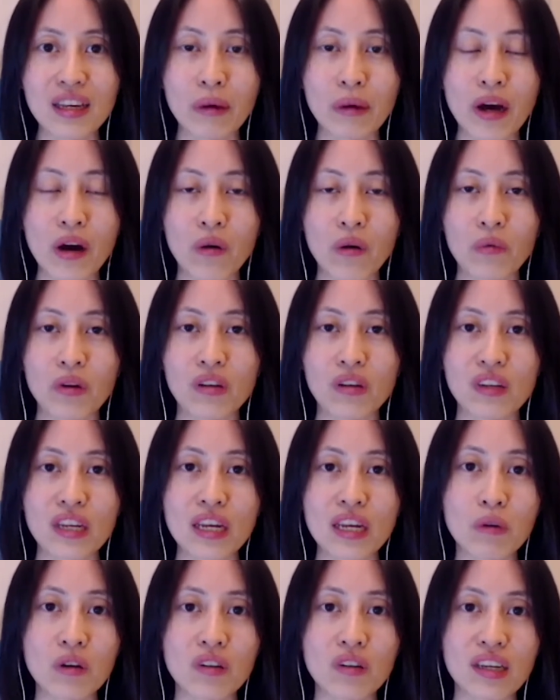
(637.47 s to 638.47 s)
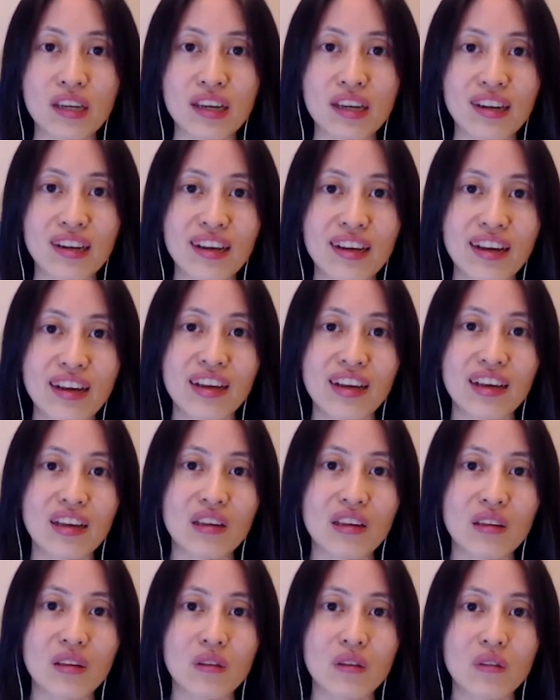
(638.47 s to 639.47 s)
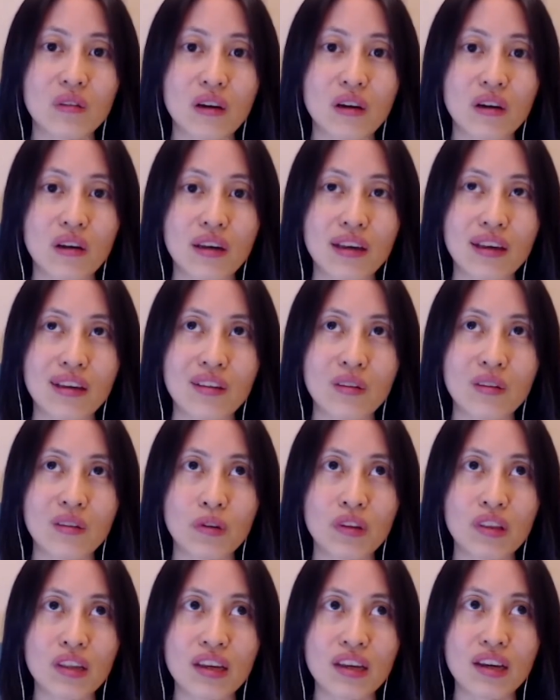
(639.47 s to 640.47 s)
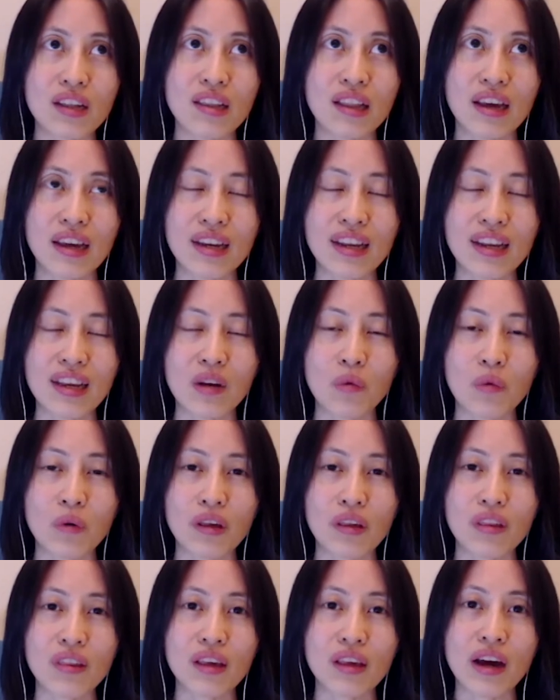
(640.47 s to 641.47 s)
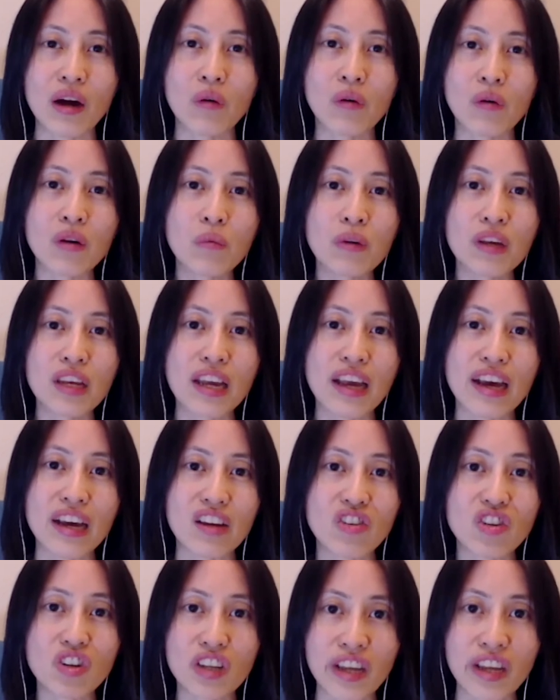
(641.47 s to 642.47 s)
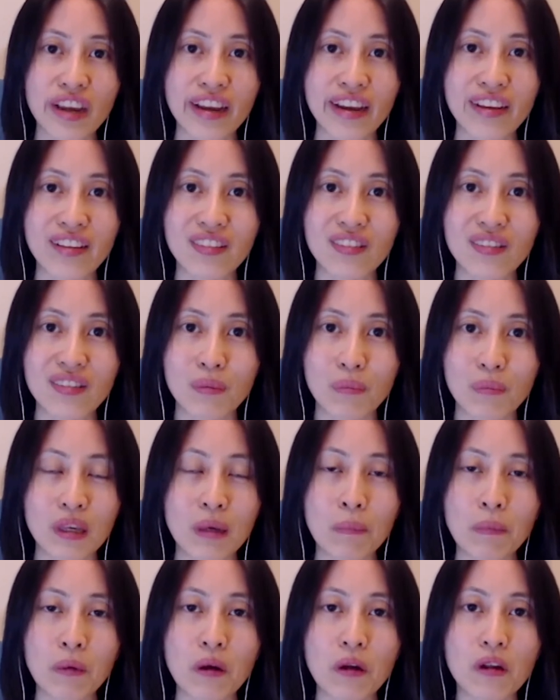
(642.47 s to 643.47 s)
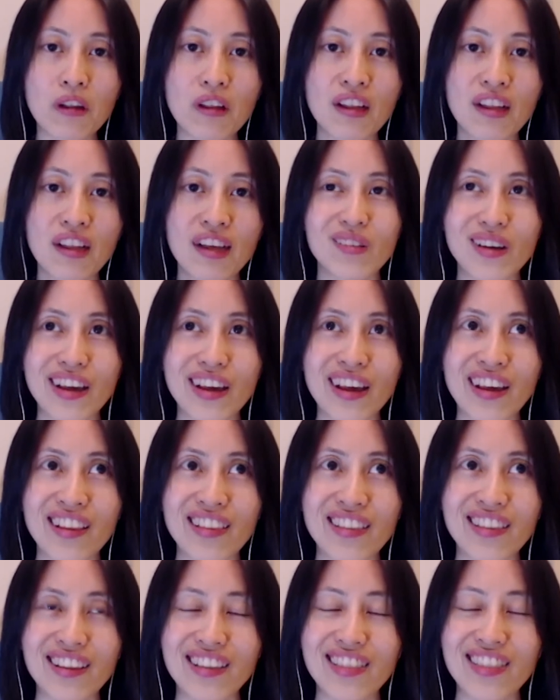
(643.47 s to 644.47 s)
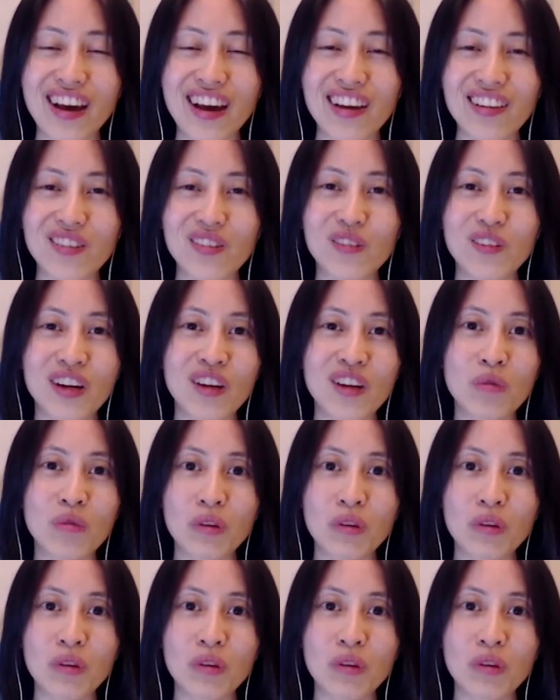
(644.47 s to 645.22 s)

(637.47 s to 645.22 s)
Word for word: about what tabor did is is really aligning with how can we educate people and that's done